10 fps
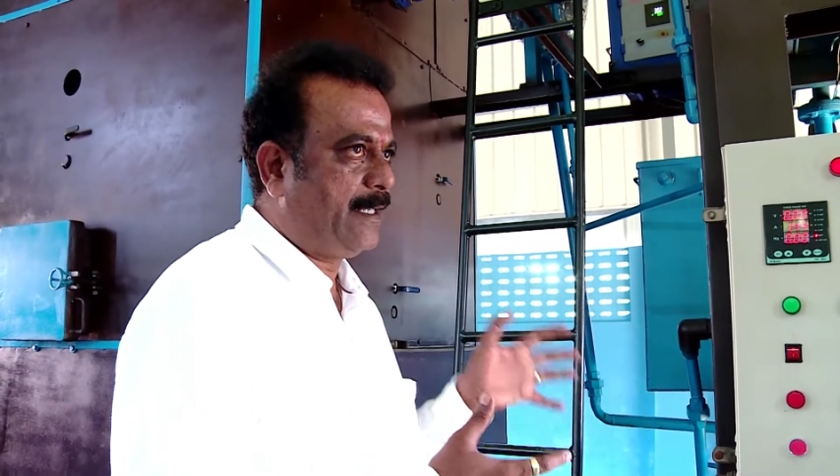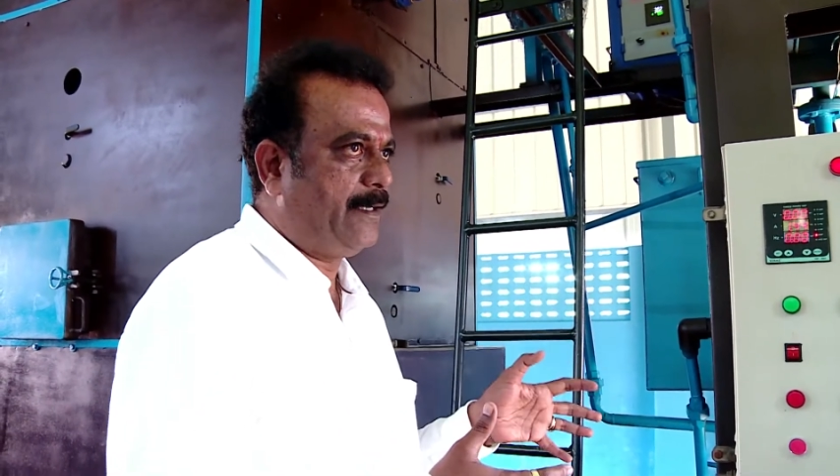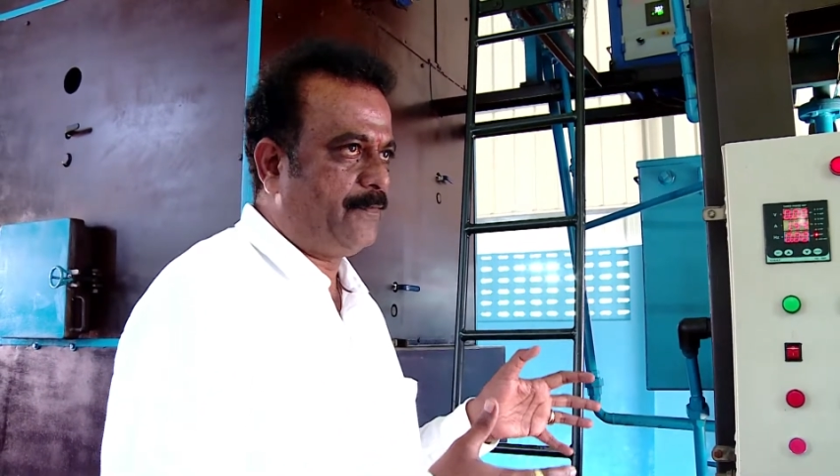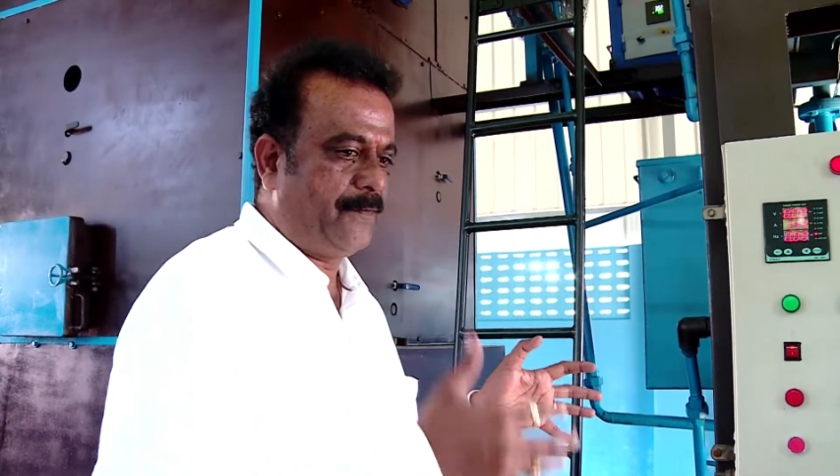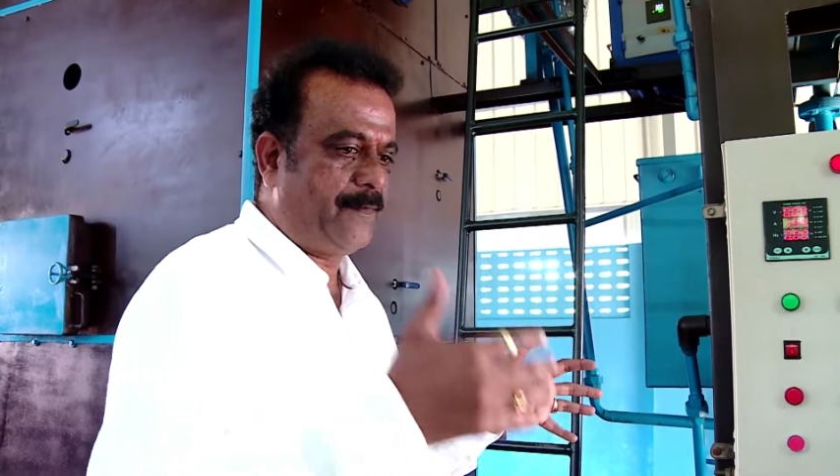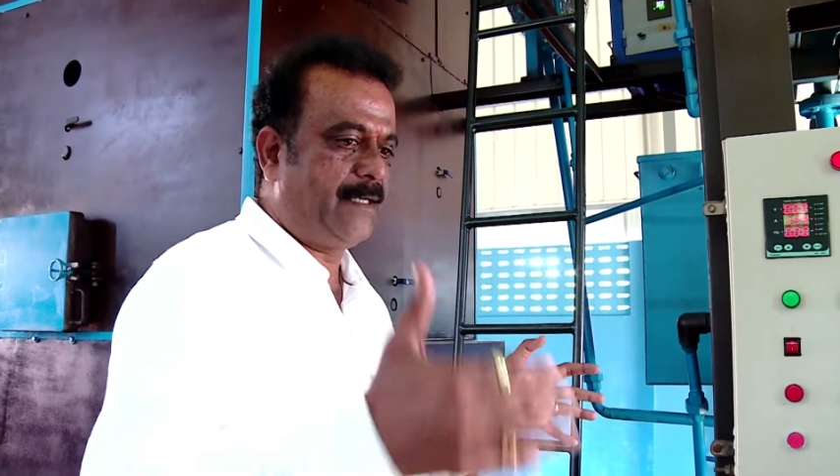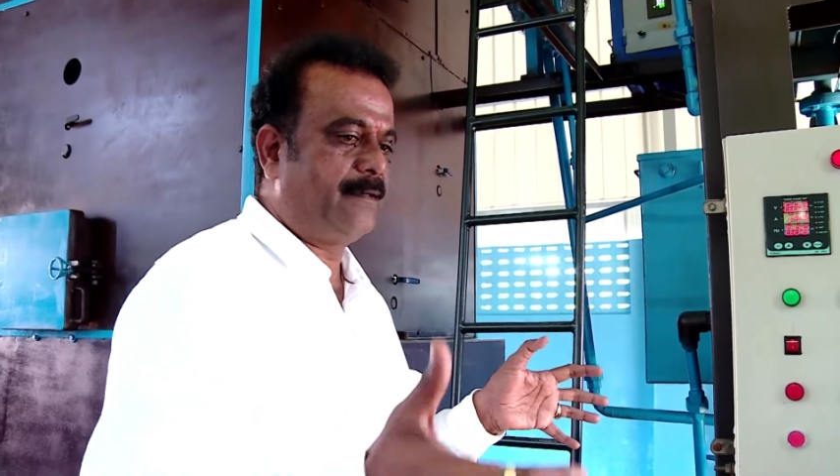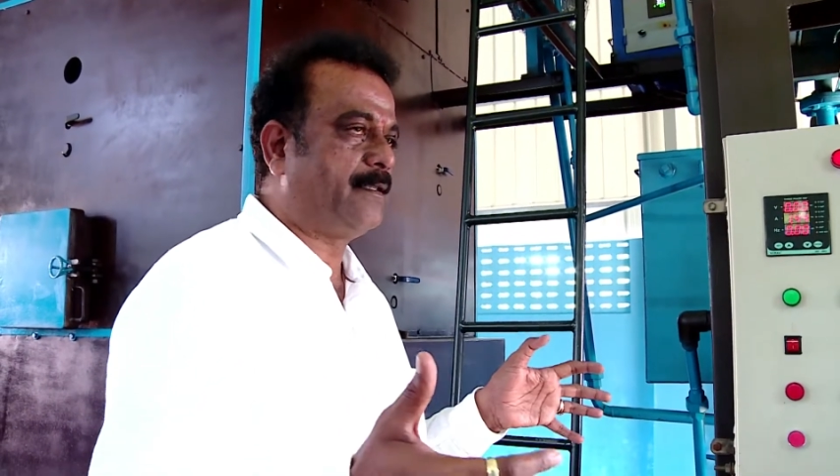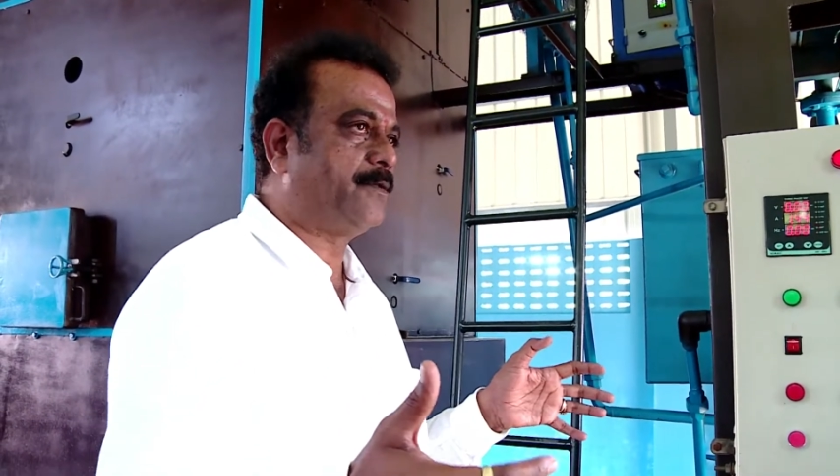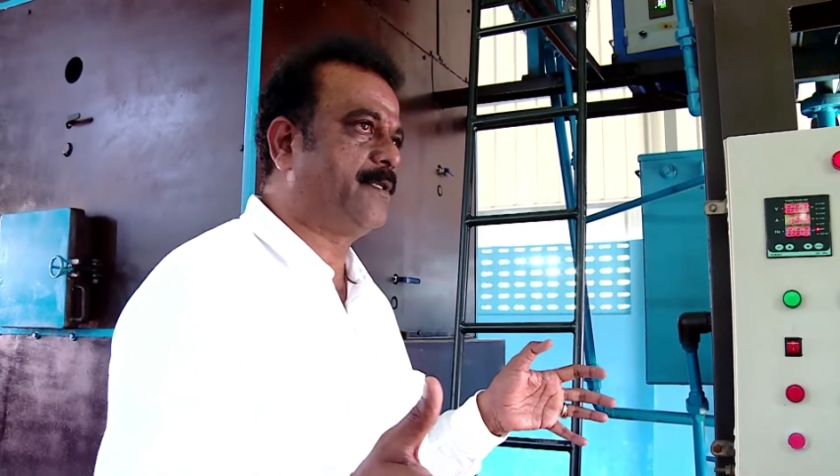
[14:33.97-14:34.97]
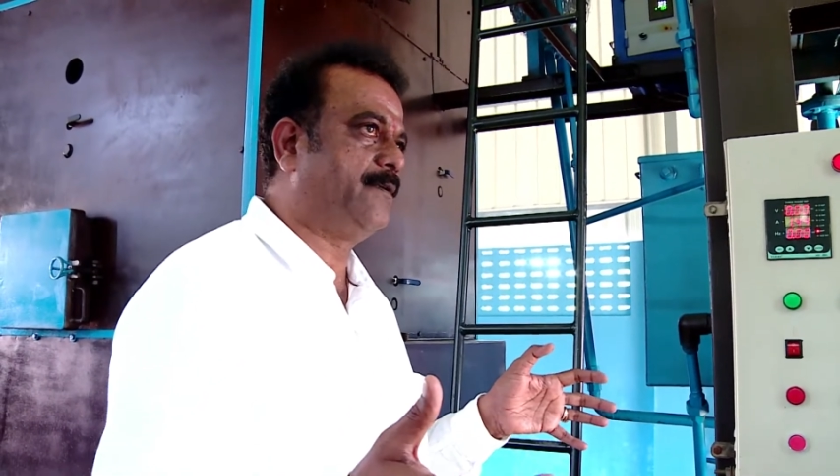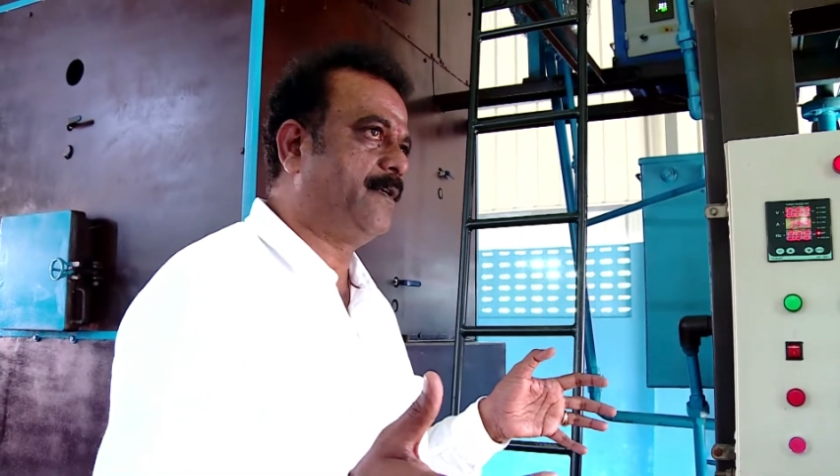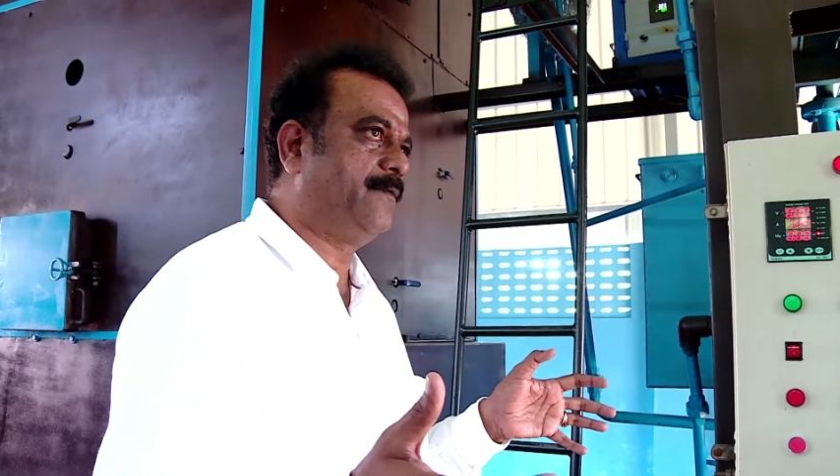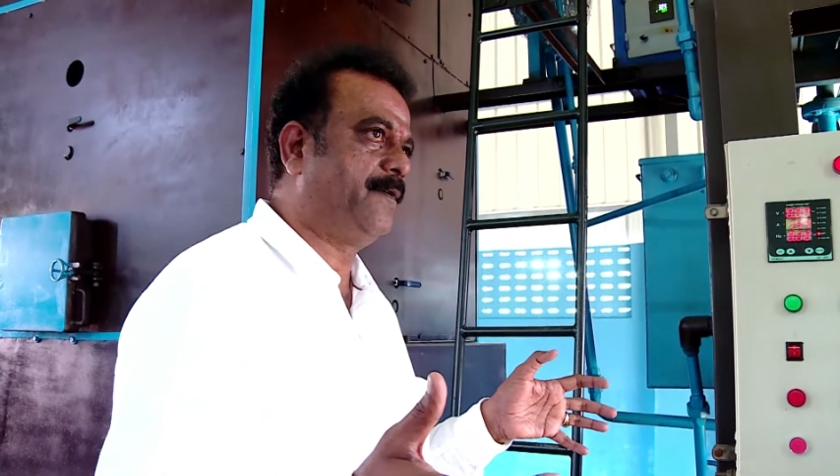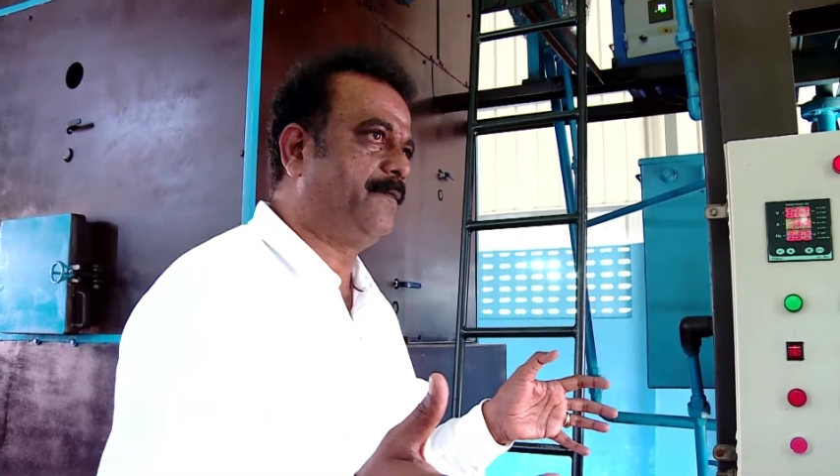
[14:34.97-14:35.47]
850 and
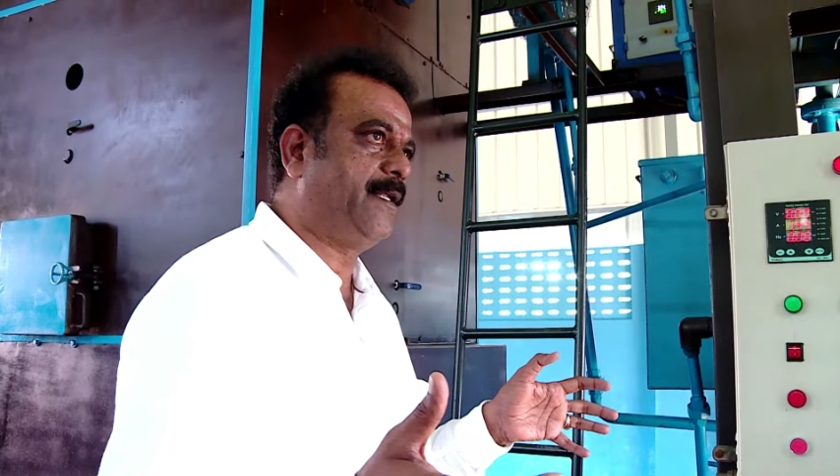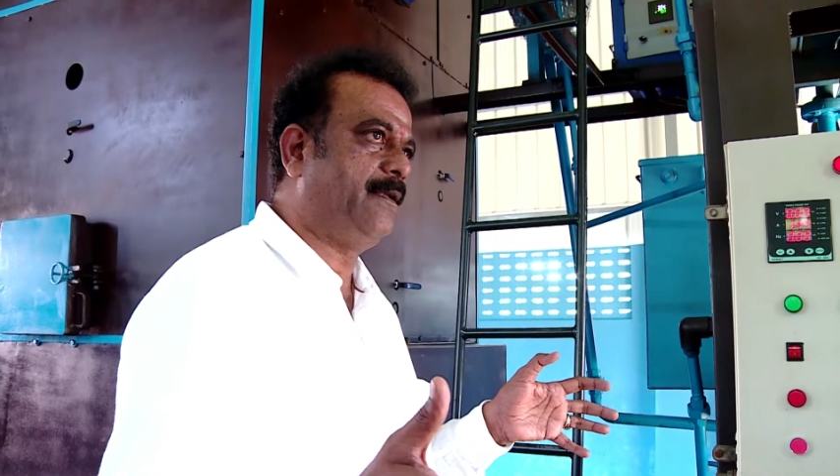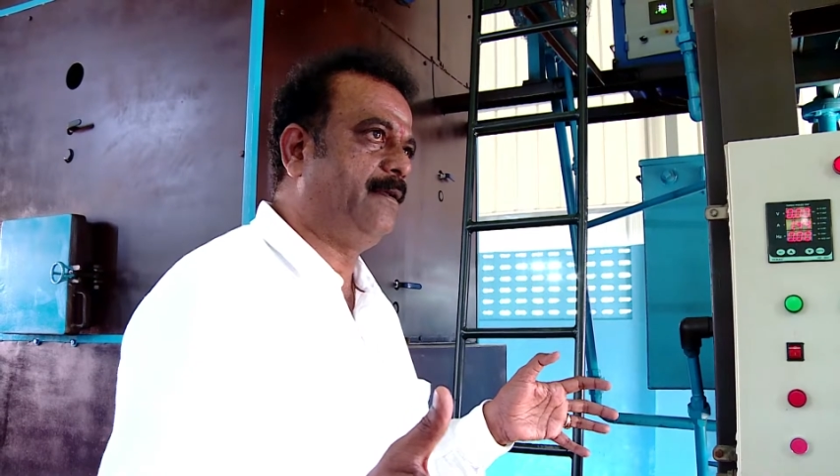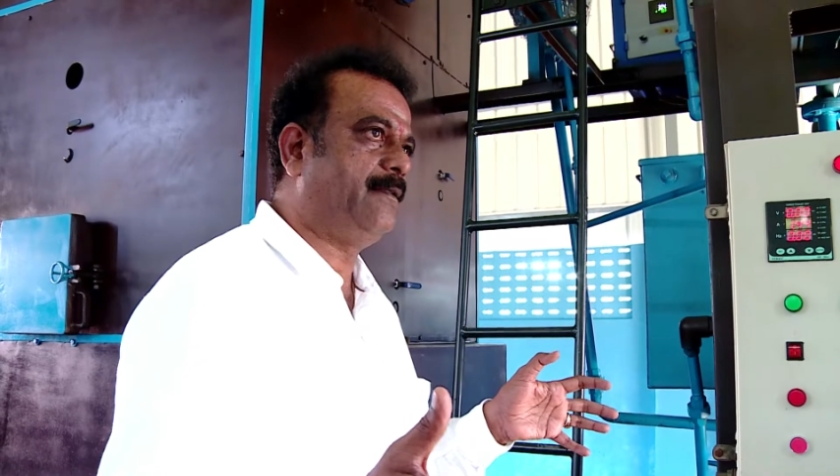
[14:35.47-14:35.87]
1150.